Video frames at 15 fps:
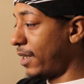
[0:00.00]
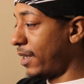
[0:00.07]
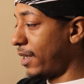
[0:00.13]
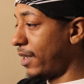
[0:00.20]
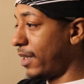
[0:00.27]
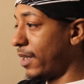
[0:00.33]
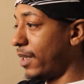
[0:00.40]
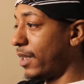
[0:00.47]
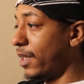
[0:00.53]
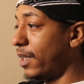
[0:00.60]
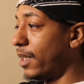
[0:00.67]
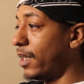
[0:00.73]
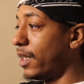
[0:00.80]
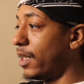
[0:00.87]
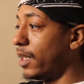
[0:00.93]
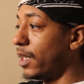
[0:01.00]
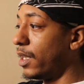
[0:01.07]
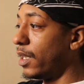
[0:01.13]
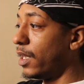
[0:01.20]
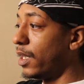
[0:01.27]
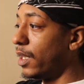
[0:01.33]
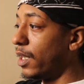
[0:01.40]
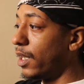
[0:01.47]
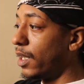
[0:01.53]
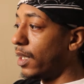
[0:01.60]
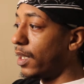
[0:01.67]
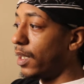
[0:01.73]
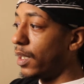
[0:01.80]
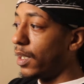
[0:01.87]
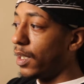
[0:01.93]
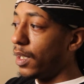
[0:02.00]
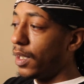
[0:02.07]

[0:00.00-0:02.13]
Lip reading: [no speech]